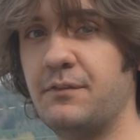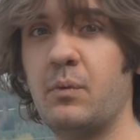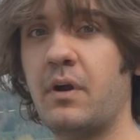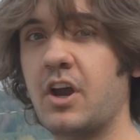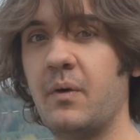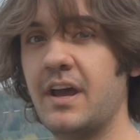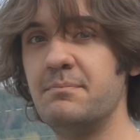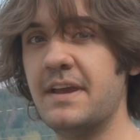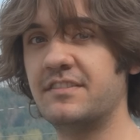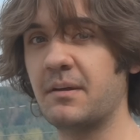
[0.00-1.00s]
if you want to go ahead
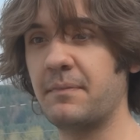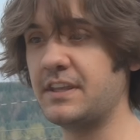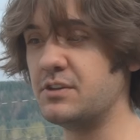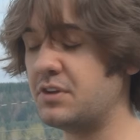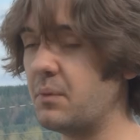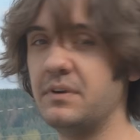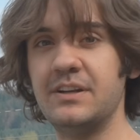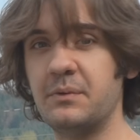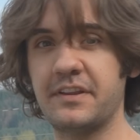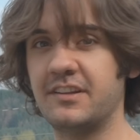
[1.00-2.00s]
and make something, you don't
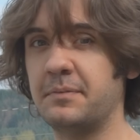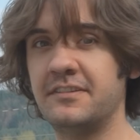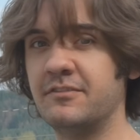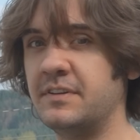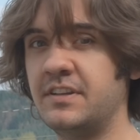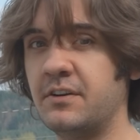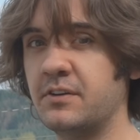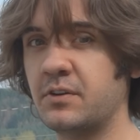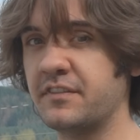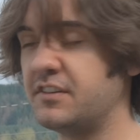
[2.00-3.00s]
need really expensive
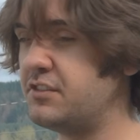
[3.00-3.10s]
materials.